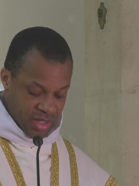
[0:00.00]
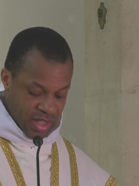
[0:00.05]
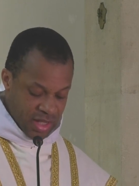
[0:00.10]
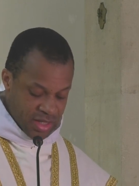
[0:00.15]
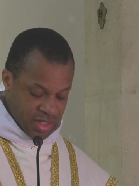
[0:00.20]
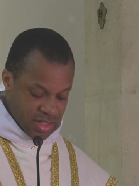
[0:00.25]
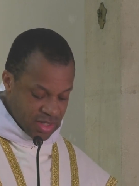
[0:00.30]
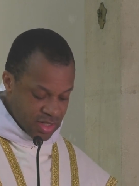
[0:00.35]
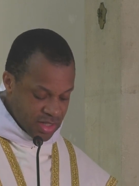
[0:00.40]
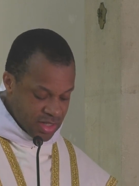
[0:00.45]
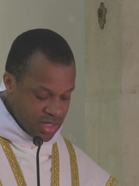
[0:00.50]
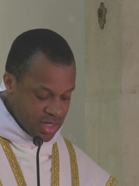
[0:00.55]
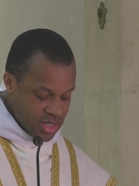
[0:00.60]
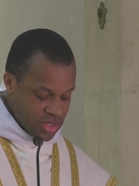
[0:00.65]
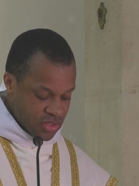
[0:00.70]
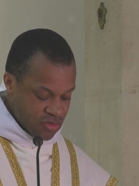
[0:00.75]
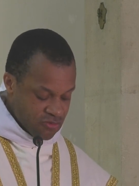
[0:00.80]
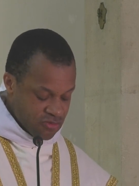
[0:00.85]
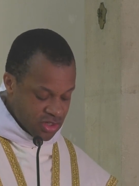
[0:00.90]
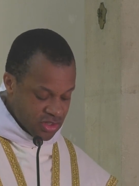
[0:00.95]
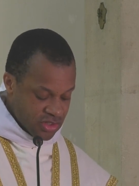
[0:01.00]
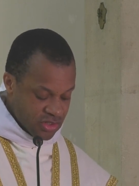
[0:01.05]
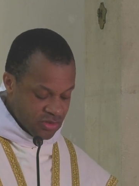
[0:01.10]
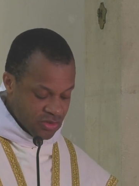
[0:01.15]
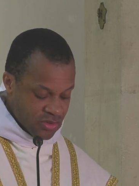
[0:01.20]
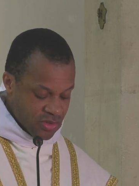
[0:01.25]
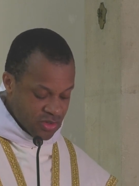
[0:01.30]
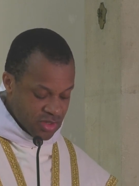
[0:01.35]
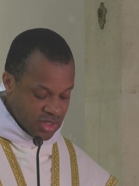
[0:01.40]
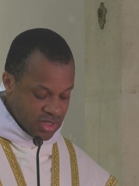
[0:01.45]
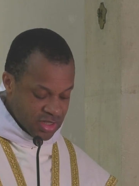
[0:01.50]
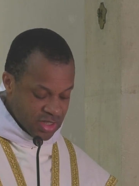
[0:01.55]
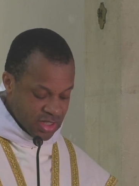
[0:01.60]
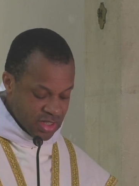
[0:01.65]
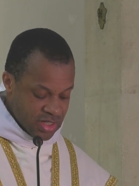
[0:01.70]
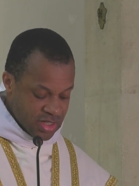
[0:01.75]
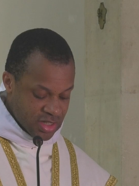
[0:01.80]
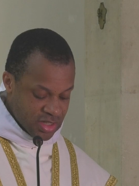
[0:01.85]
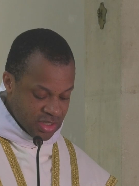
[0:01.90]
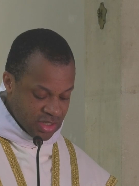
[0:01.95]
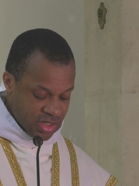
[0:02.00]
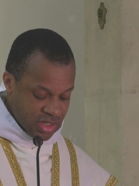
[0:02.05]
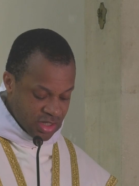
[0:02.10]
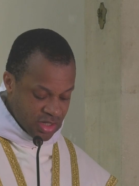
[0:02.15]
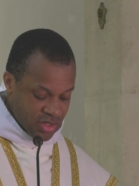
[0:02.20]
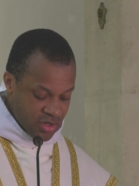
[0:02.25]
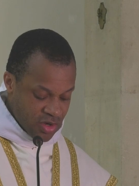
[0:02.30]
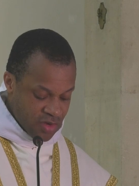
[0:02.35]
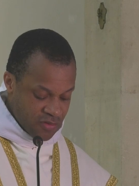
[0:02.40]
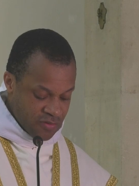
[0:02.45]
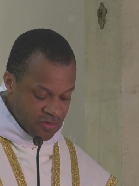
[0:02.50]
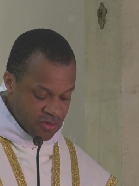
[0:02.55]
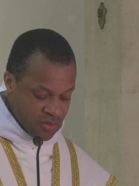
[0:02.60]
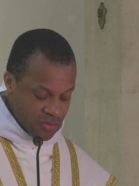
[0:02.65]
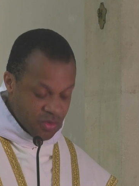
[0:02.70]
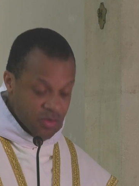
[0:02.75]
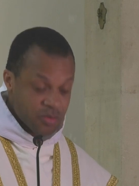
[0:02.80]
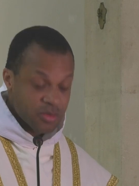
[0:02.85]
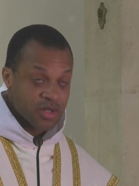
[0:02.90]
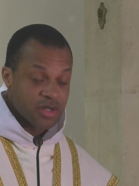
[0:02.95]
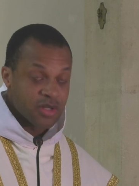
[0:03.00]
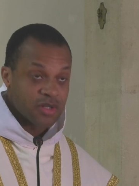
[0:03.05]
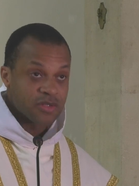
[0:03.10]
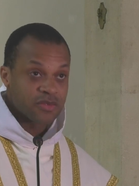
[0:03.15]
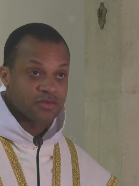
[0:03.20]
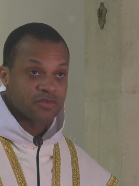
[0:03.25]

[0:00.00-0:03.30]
and the need to restore the dignity of the woman.